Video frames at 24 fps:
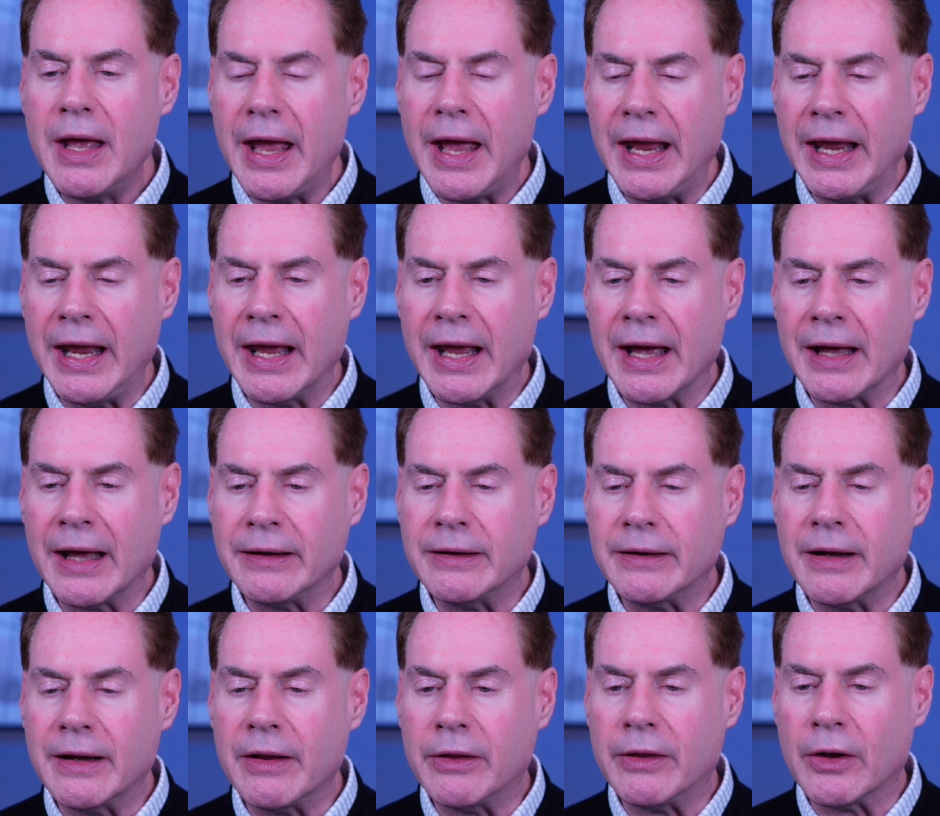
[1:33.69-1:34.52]

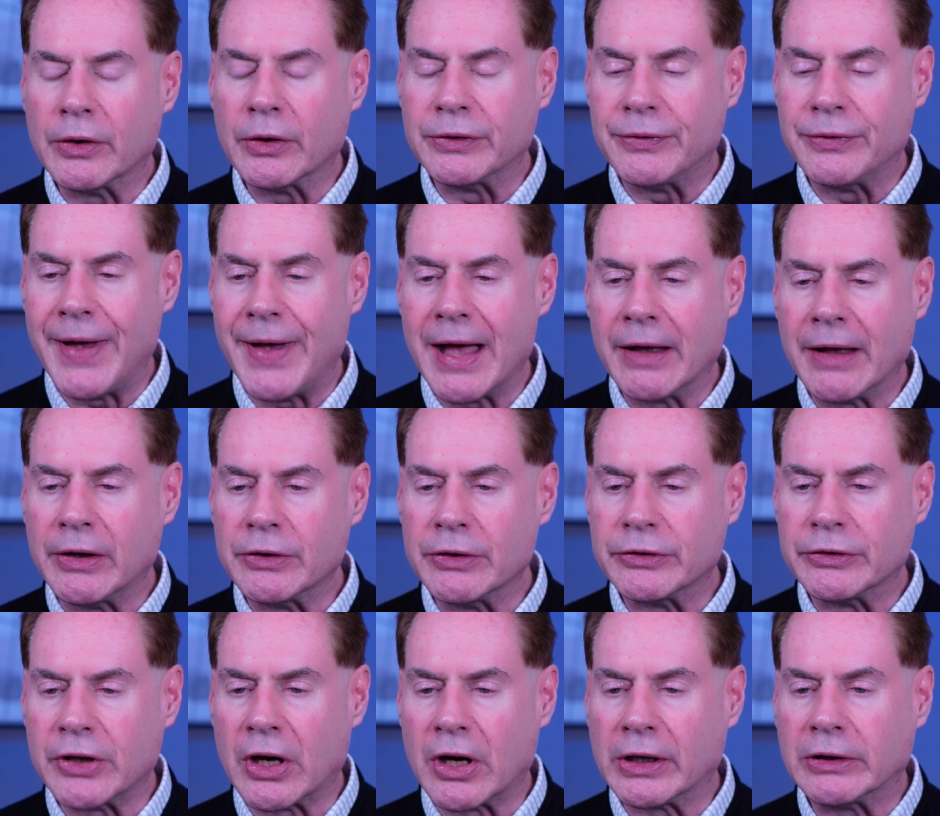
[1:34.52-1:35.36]
and those
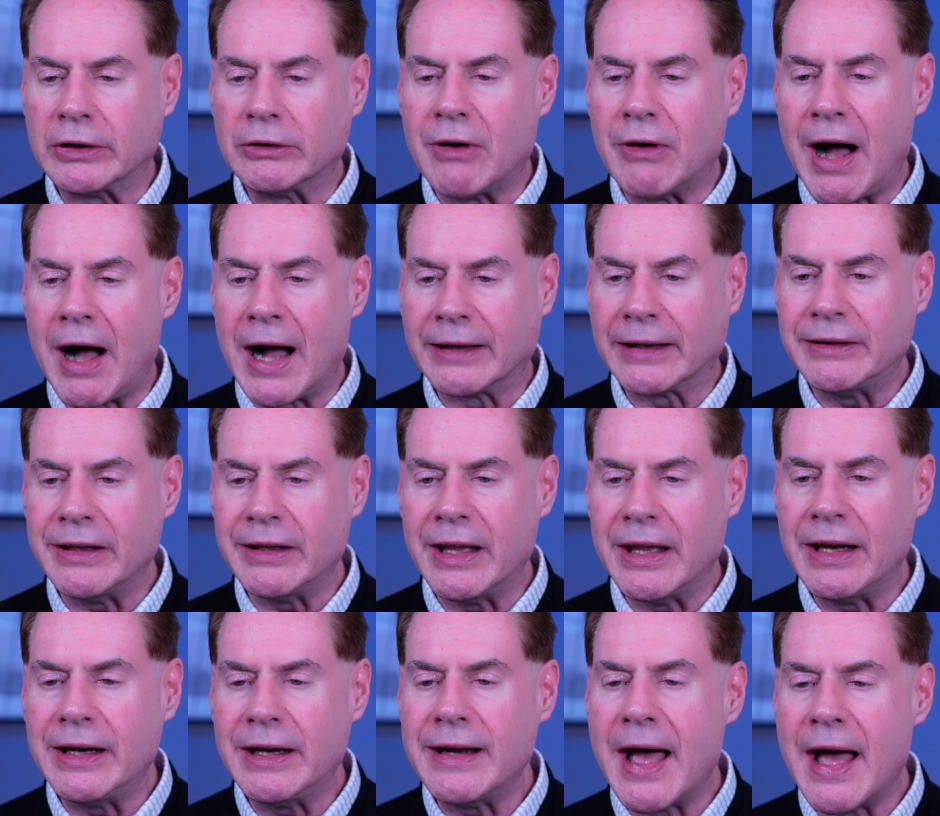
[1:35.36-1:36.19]
values are clocked
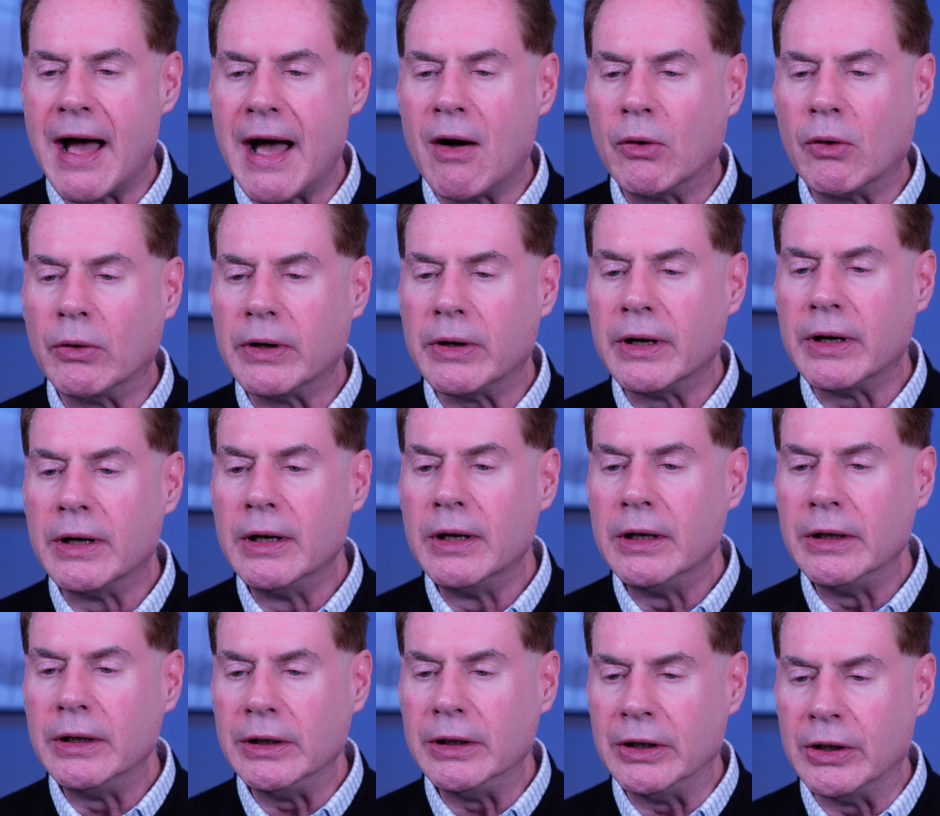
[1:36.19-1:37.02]
in and out
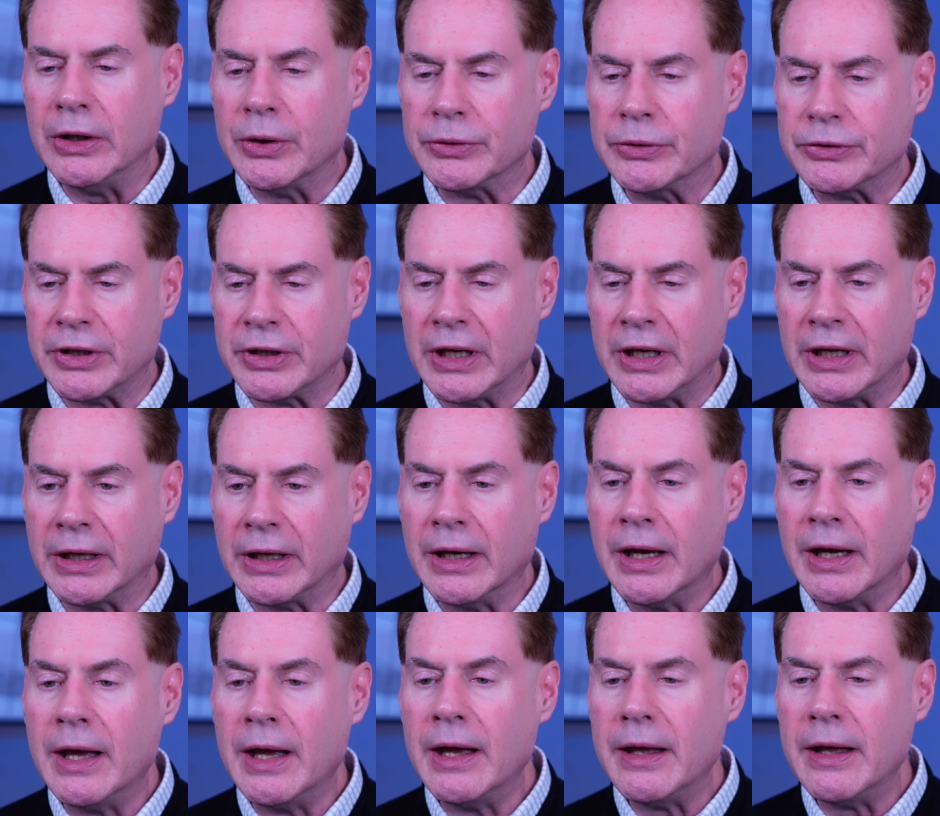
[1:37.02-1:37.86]

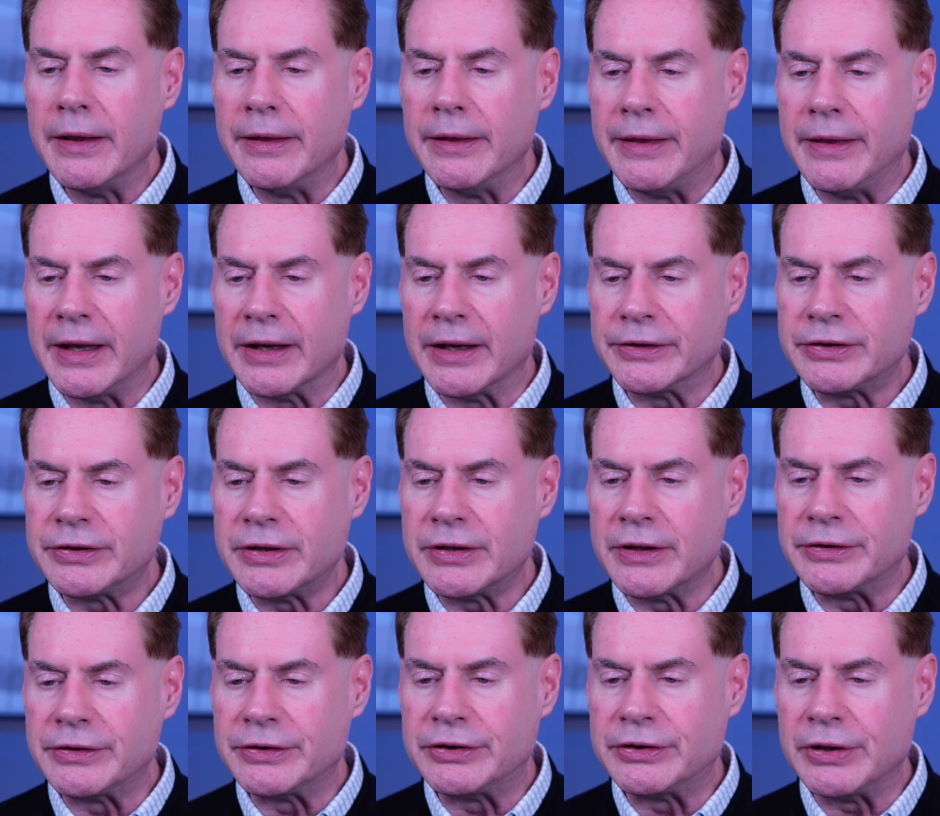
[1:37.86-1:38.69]
using this
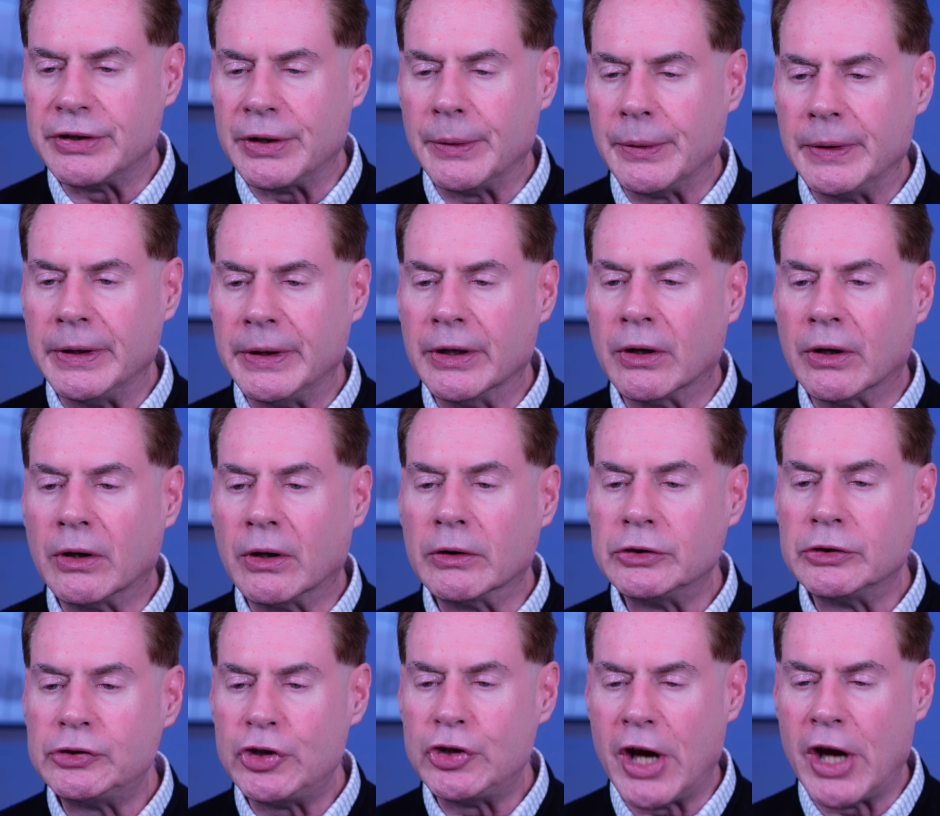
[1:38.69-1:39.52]
serial
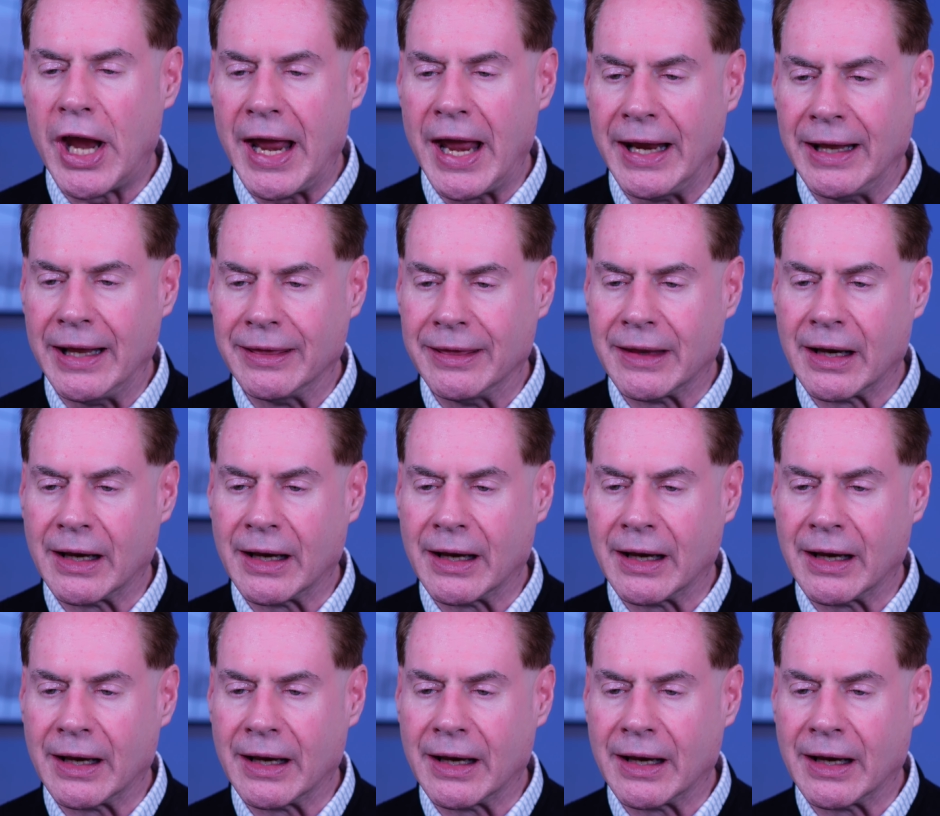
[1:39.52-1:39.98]
chain.